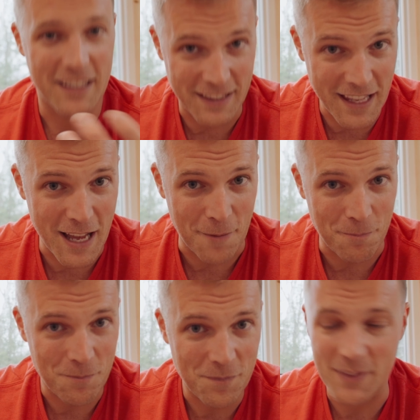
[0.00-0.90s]

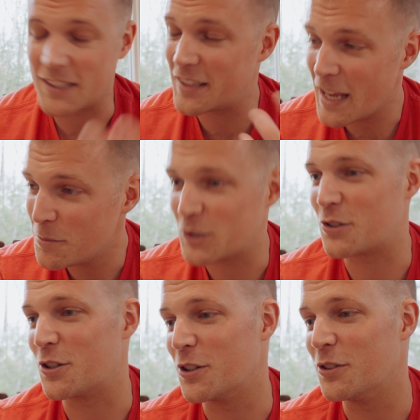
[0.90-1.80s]
them. The same is
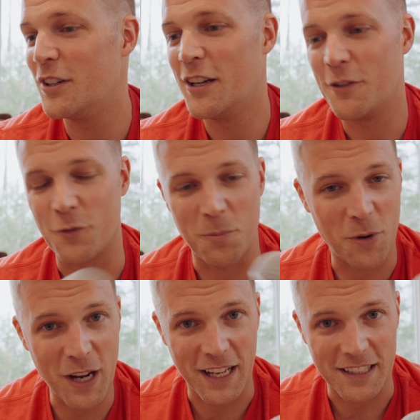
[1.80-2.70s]
true for
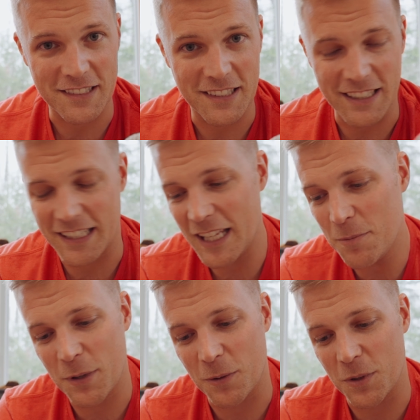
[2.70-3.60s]
brands. In
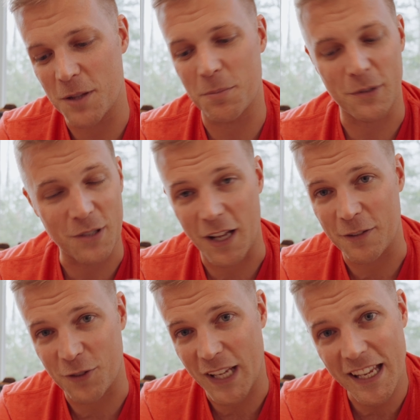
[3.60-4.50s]
keeping with the
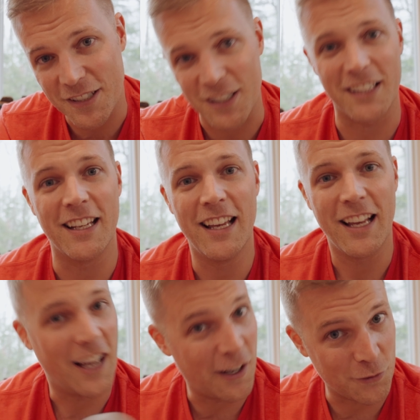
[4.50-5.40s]
personification
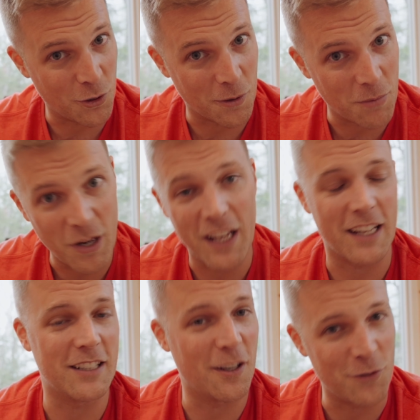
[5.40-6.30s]
of your
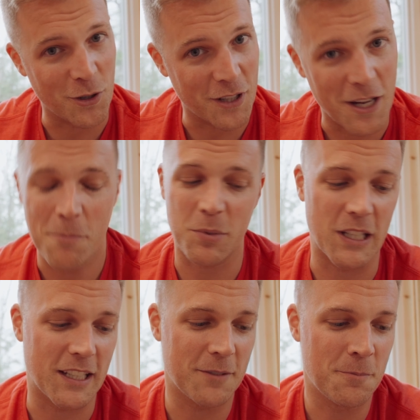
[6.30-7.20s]
brand, of your
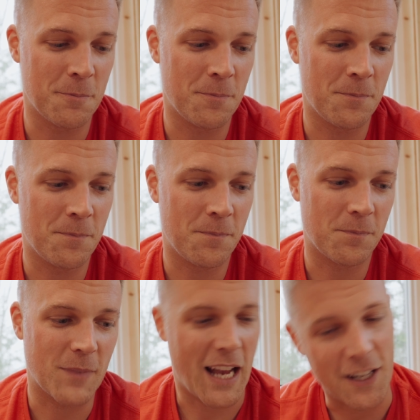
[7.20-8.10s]
company,
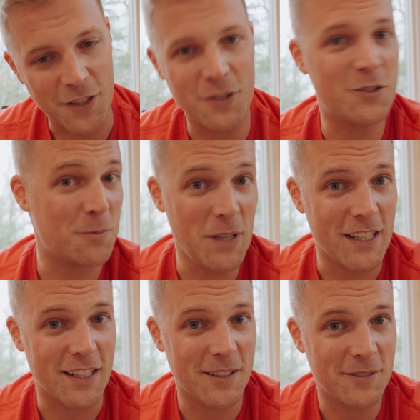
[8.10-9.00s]
how do you
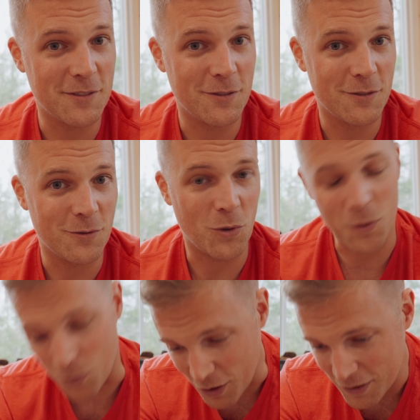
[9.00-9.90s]
speak?
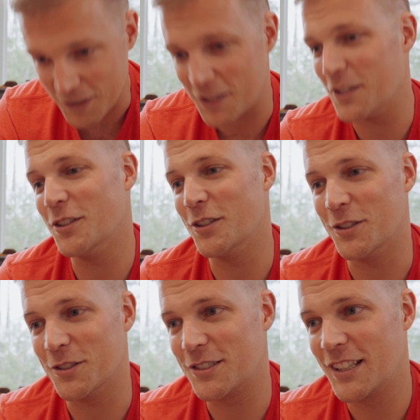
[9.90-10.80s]
What words do you
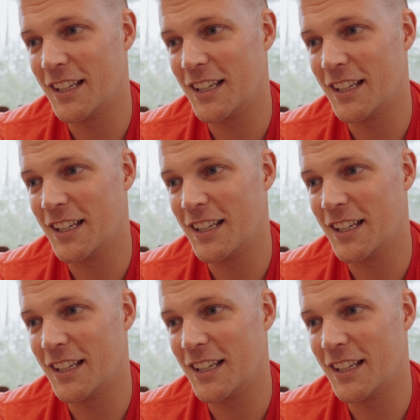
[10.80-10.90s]
use?